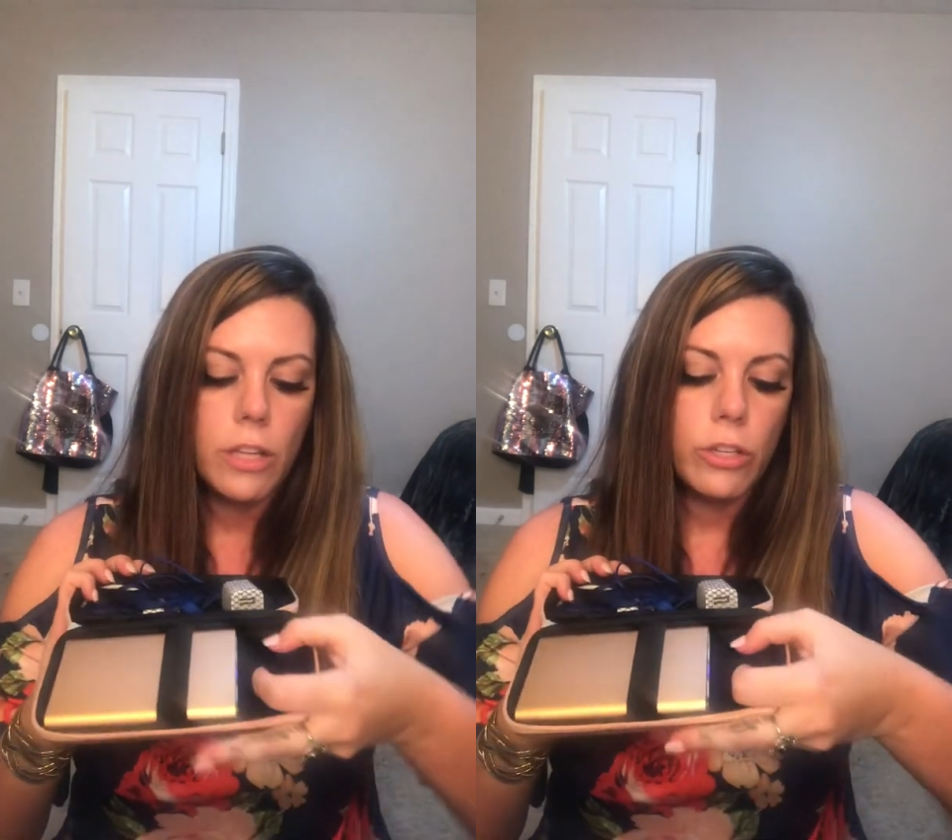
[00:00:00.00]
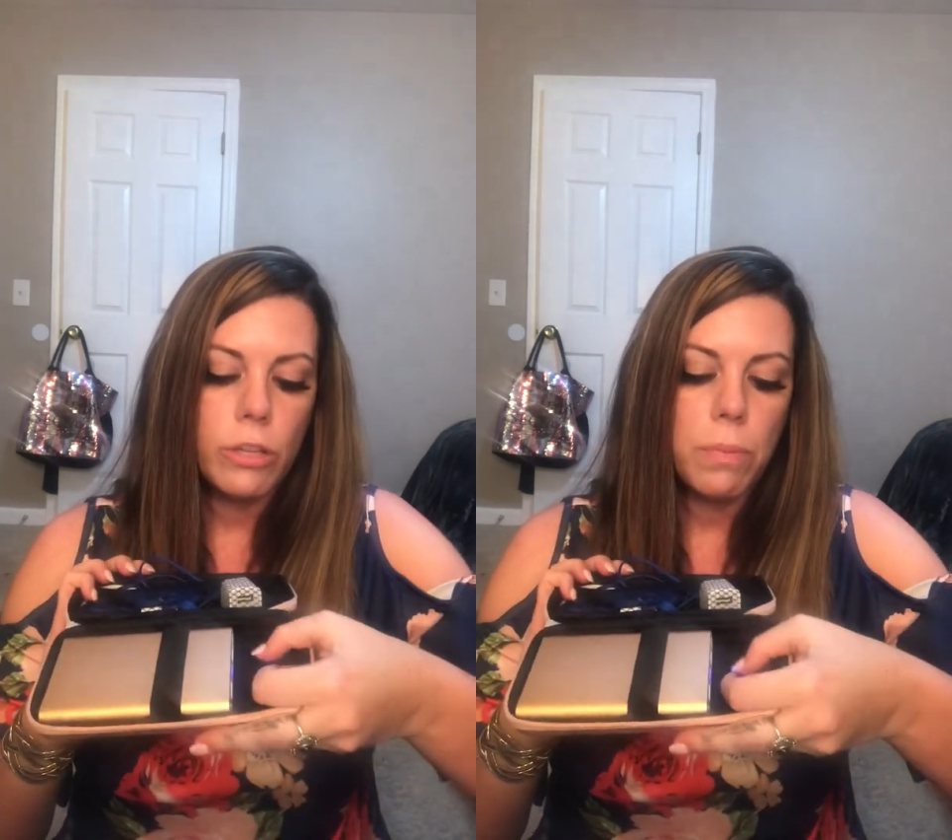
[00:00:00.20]

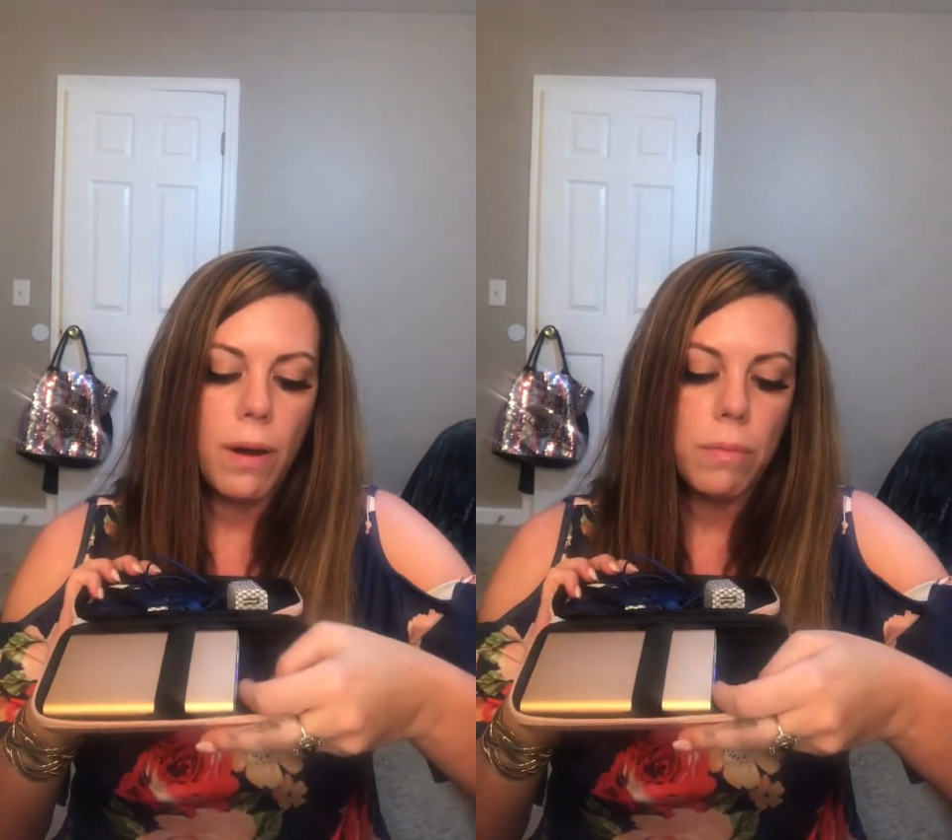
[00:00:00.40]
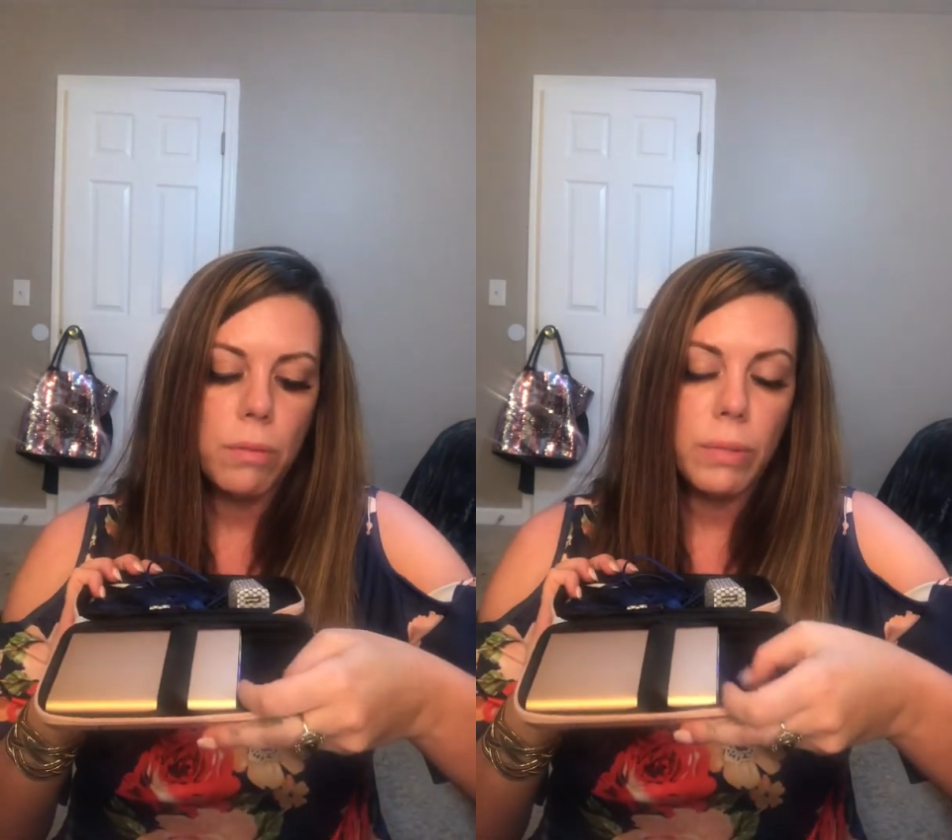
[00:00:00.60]
You could
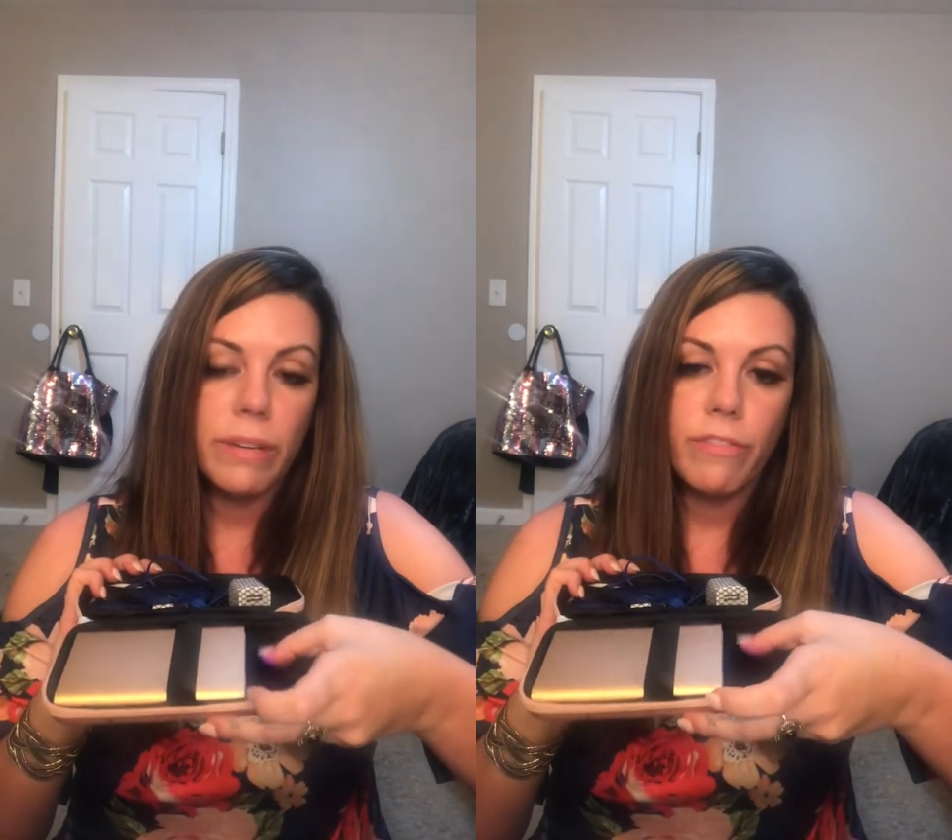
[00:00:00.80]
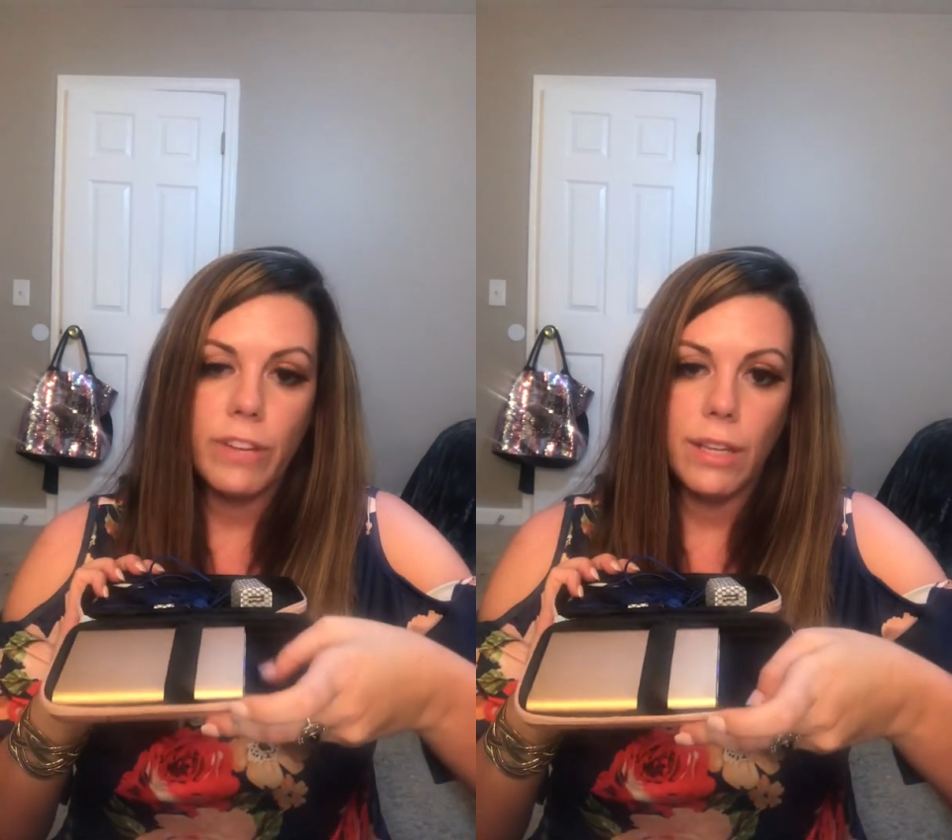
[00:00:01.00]

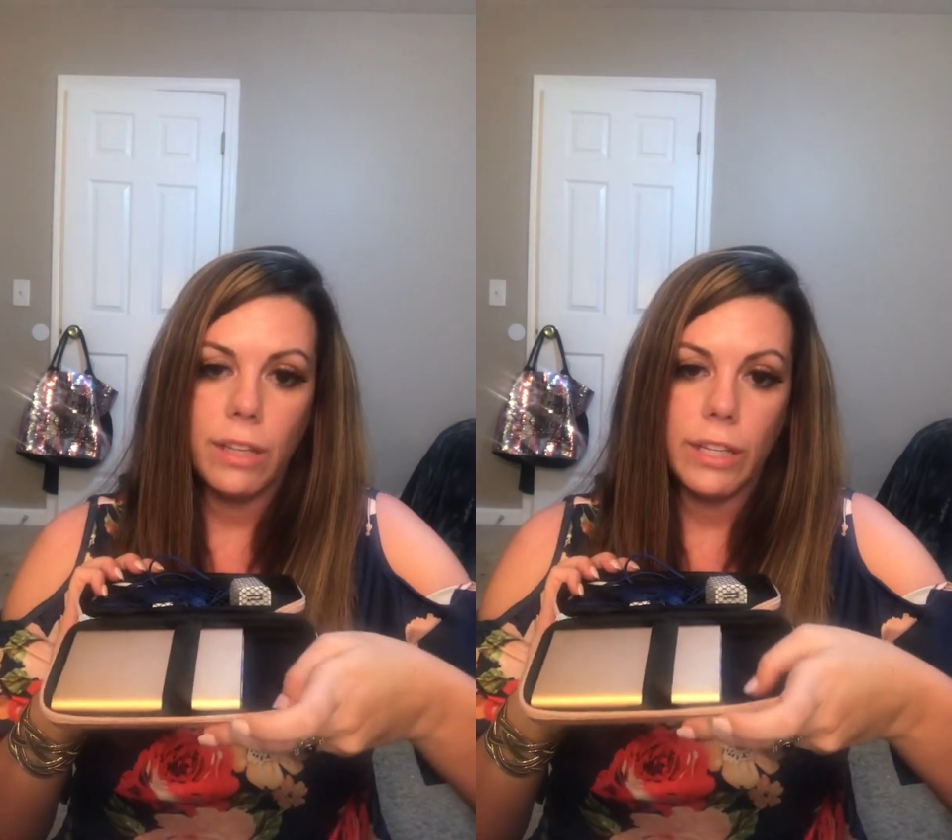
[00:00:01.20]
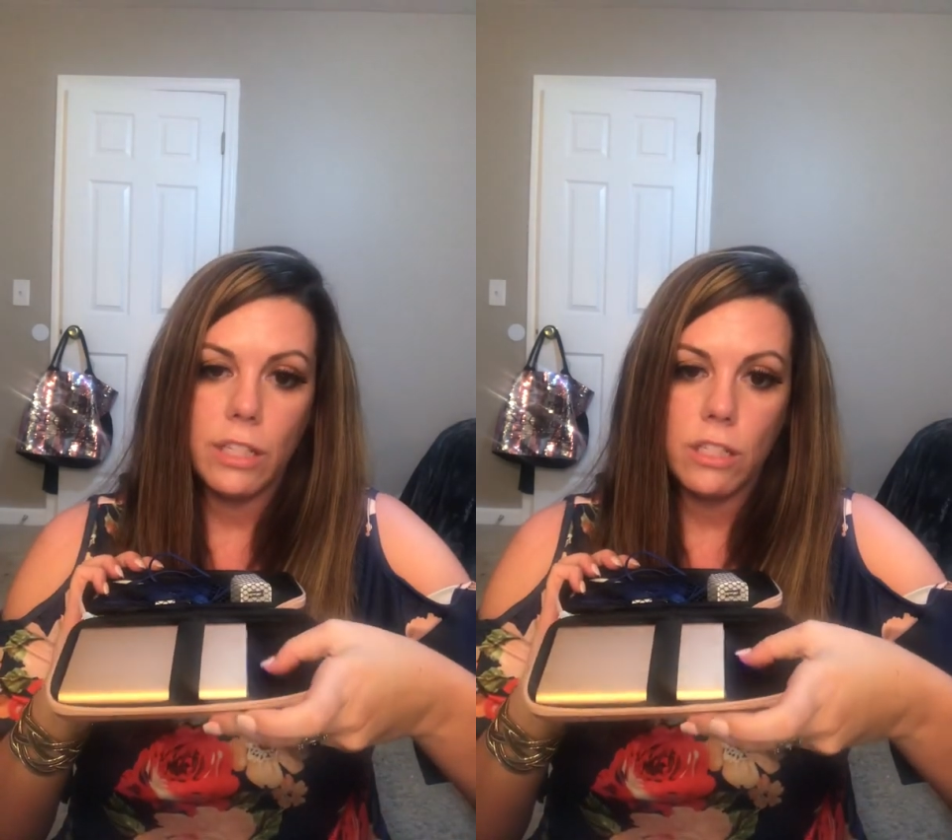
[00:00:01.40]
probably fit
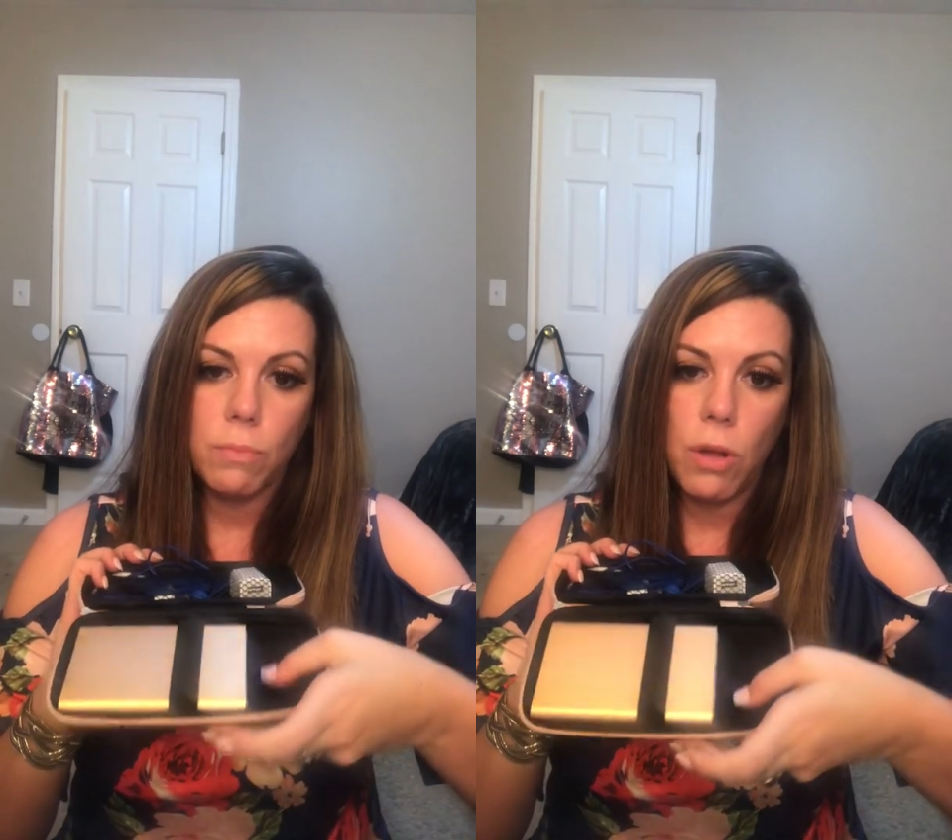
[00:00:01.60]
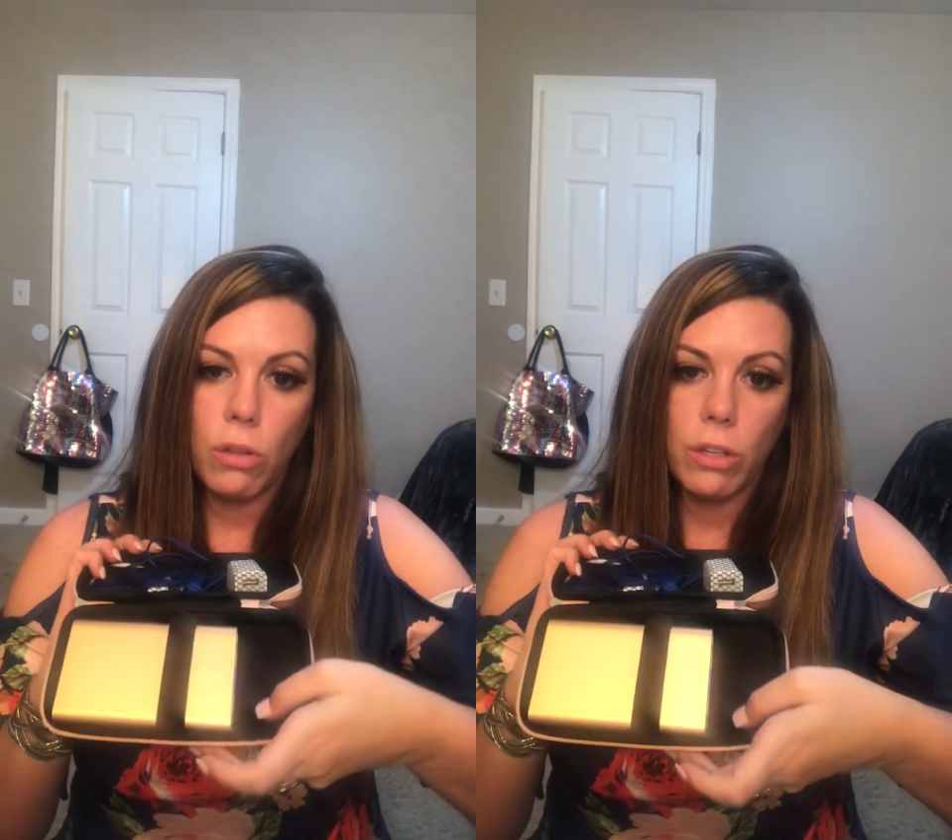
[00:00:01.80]
like a
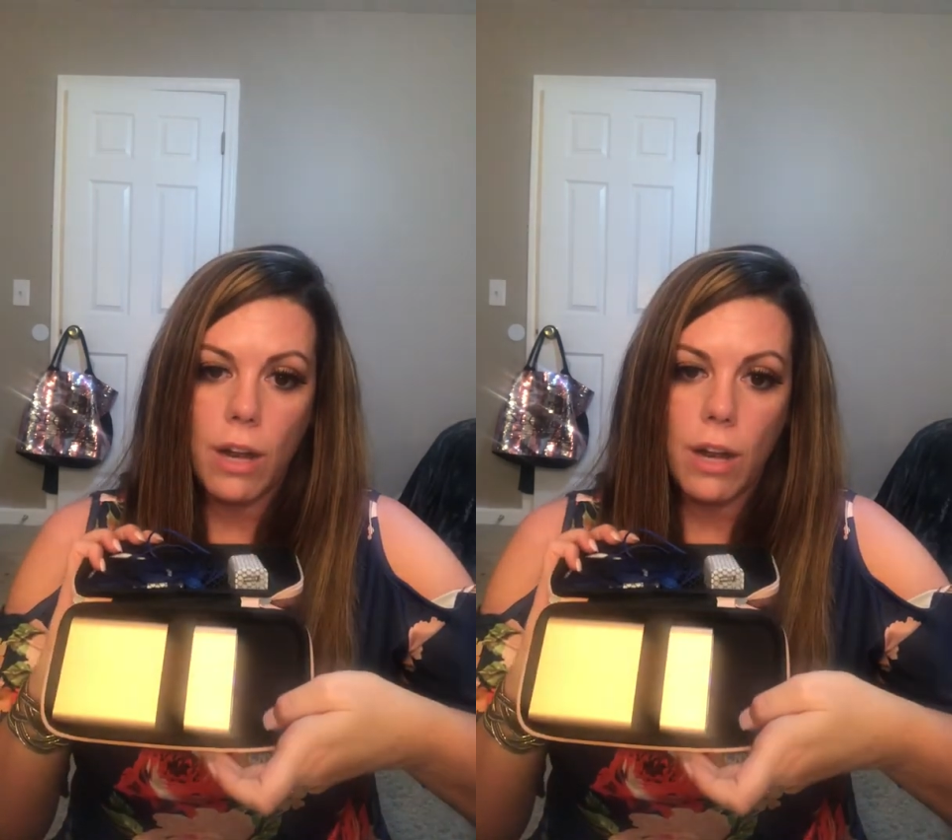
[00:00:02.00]
smaller